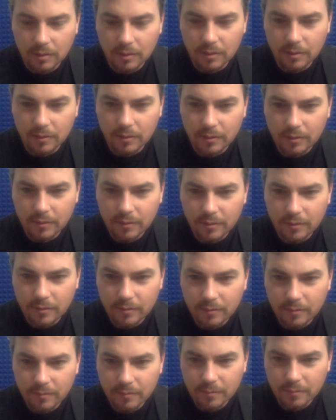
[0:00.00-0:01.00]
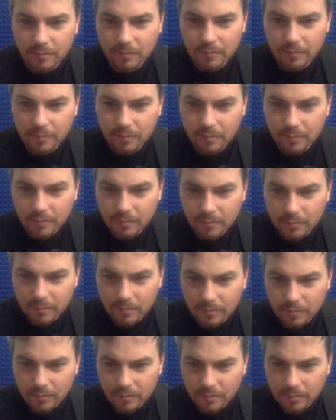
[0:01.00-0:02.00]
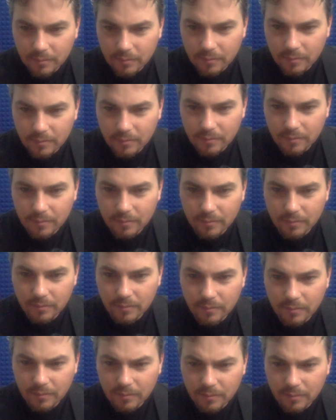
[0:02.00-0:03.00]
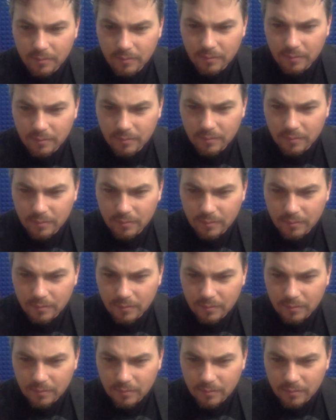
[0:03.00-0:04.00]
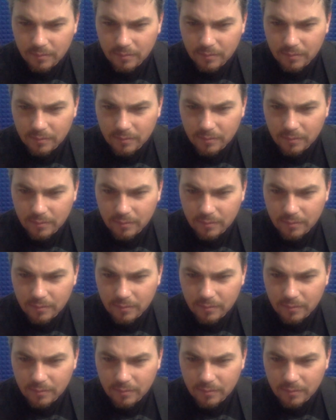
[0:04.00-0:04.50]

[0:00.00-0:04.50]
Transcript: Nobody speaks.